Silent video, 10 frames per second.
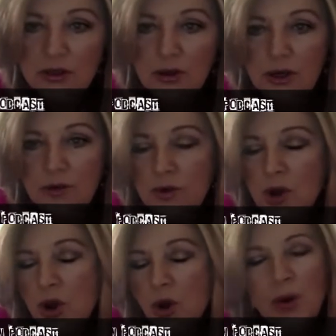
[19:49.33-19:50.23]
Uh,
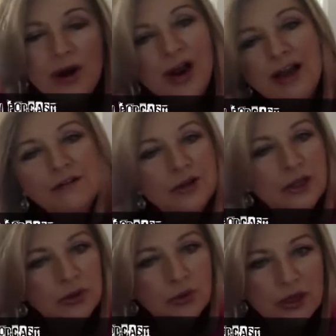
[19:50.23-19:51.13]
wherever the
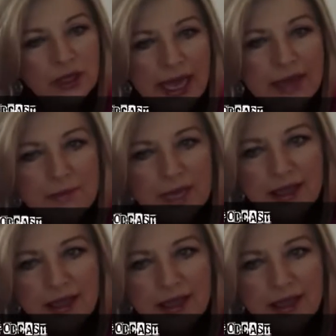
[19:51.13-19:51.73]
Lord led me,